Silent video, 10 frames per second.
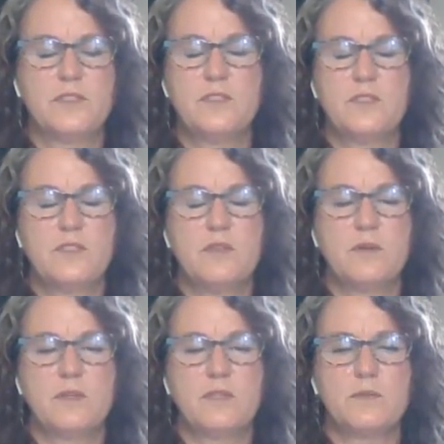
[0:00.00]
Just
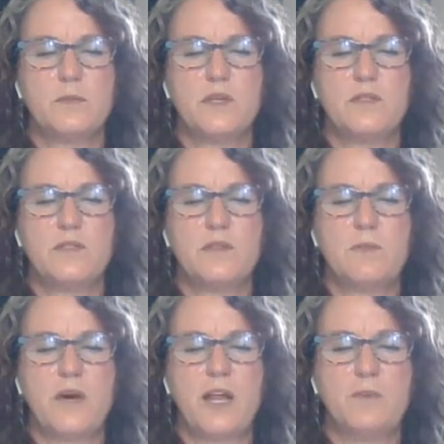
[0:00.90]
notice, what do the
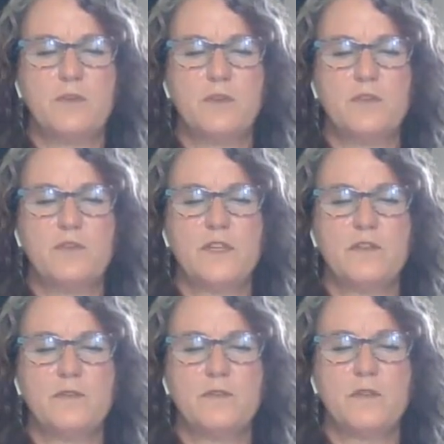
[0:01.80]
bottom of your feet
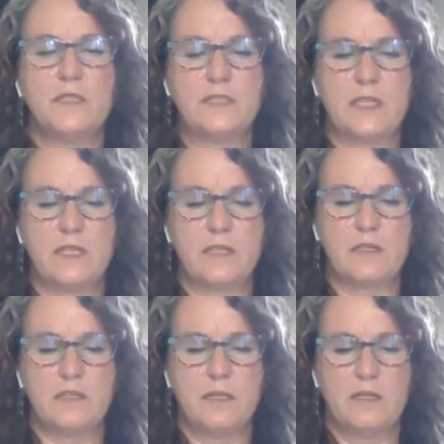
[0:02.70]
feel like?
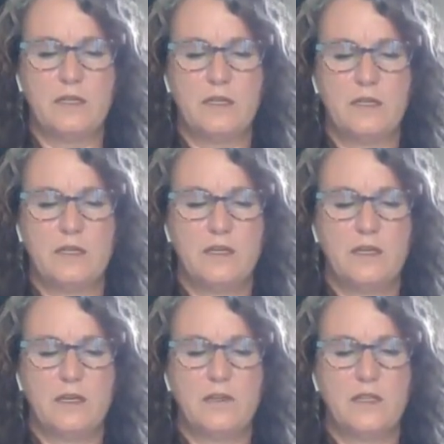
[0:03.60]

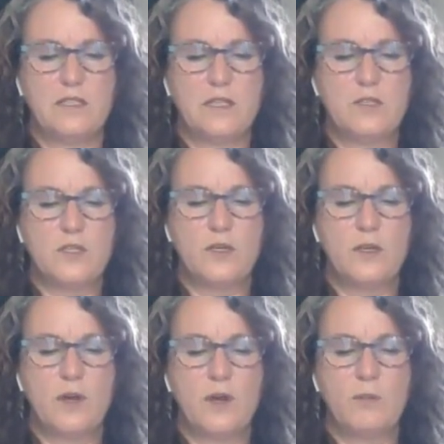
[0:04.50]
Are they touching
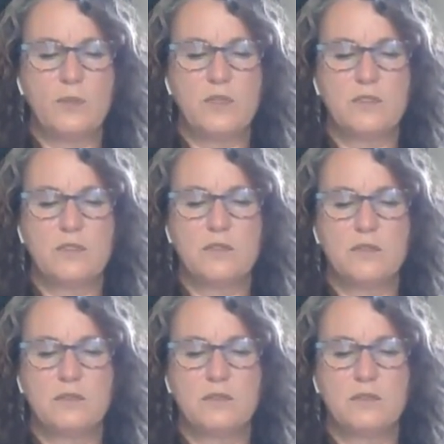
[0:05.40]
carpet,